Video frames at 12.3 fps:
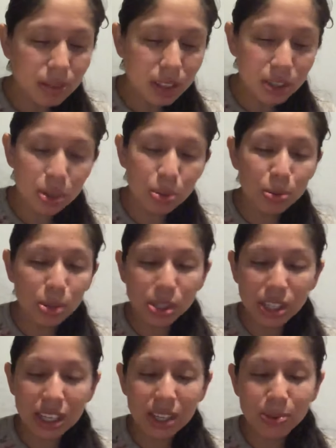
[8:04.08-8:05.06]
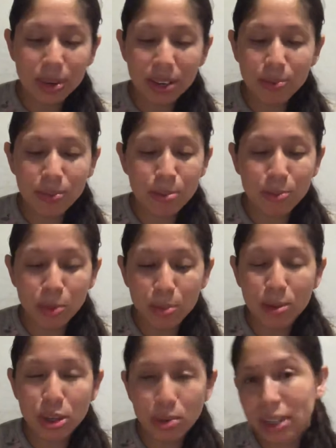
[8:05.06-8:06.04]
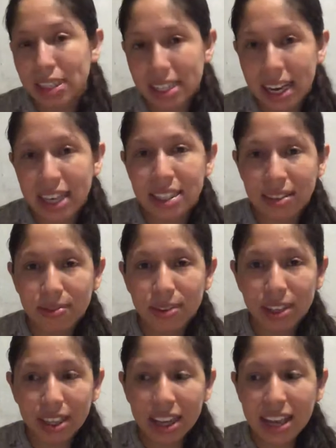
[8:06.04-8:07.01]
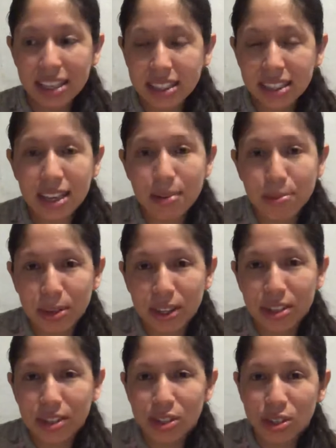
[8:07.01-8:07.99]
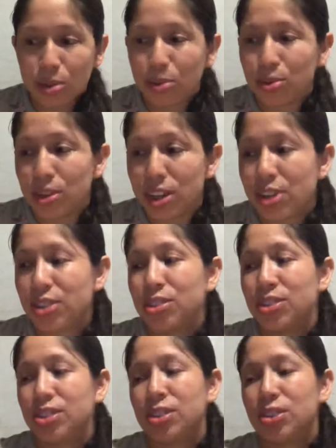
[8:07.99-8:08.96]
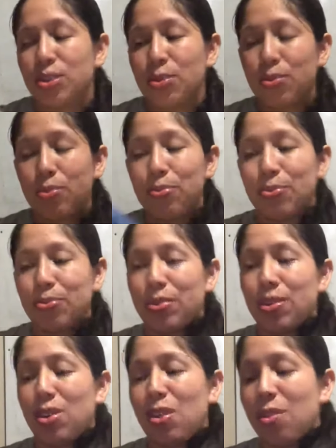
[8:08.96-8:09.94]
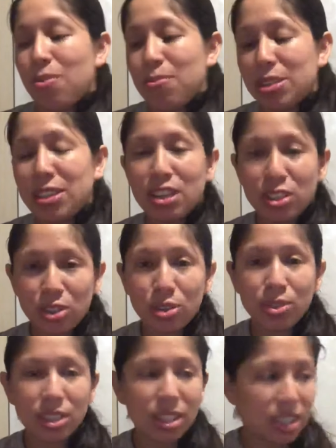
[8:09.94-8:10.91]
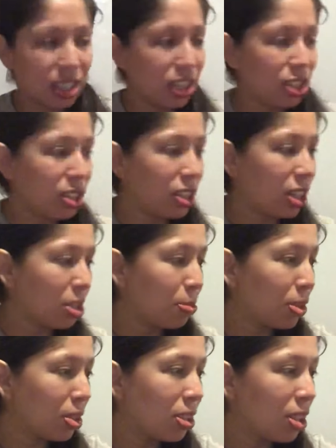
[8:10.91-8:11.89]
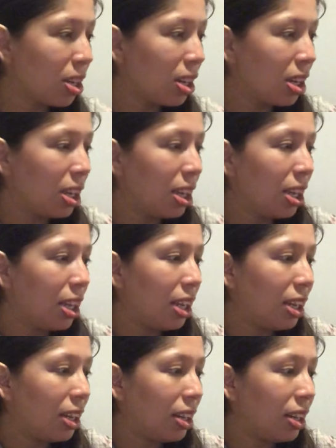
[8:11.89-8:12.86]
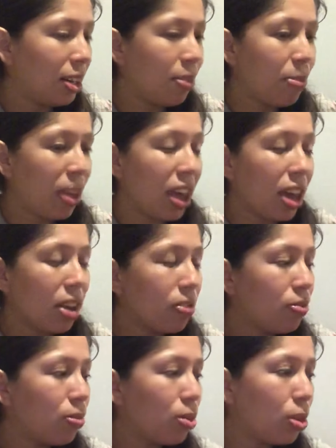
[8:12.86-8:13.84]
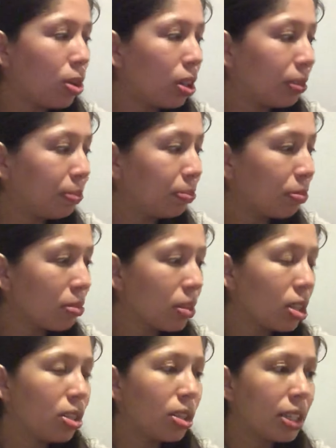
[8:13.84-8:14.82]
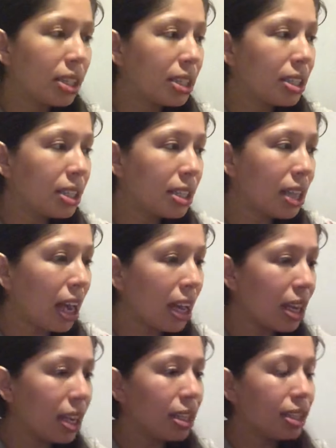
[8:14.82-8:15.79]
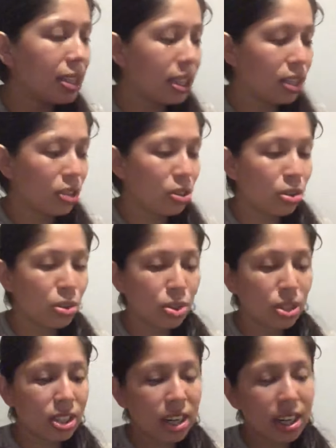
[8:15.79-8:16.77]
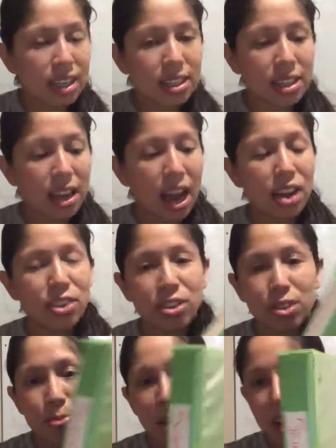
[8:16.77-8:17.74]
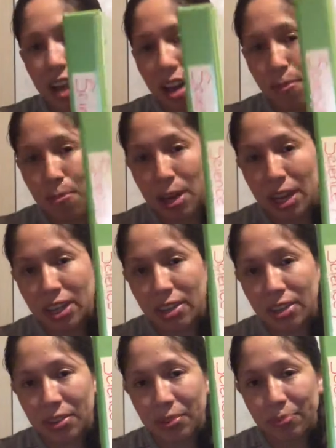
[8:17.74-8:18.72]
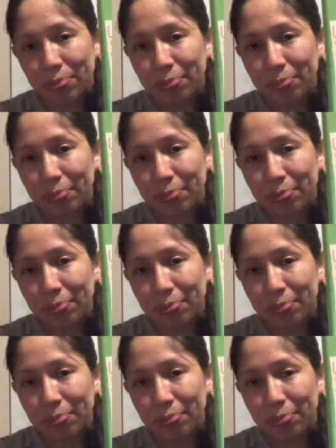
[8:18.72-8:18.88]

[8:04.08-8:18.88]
So we'll see. We've been doing Saxon for the last couple years, 2 years. So besides using the teaching textbooks, and for science and social studies, I just made a binder,